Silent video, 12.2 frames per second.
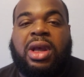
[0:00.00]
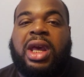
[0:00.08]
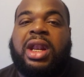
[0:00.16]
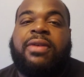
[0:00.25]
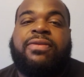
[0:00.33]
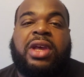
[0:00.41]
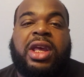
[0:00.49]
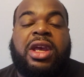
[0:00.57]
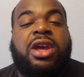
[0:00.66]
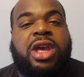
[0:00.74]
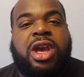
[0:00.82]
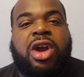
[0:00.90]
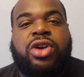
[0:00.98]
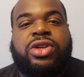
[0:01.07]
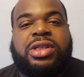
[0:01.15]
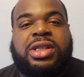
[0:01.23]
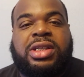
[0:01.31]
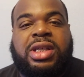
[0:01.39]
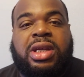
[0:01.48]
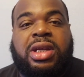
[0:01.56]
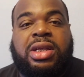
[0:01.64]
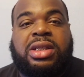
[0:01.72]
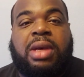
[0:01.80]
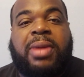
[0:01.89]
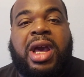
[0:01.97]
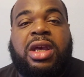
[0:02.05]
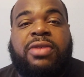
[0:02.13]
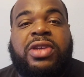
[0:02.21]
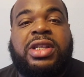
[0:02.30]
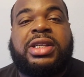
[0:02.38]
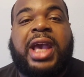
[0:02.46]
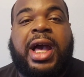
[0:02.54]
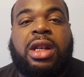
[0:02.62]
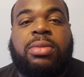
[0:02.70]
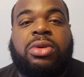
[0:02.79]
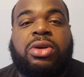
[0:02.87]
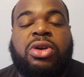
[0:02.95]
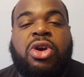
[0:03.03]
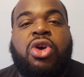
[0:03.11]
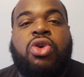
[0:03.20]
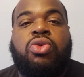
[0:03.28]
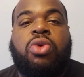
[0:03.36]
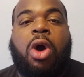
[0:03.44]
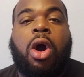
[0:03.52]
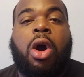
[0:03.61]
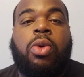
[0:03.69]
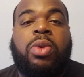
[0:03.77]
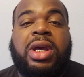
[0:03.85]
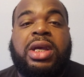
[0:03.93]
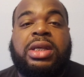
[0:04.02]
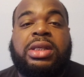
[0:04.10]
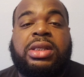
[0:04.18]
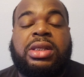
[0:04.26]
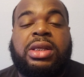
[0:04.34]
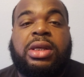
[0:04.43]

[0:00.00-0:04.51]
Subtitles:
And it hurts to see somebody of his caliber who's always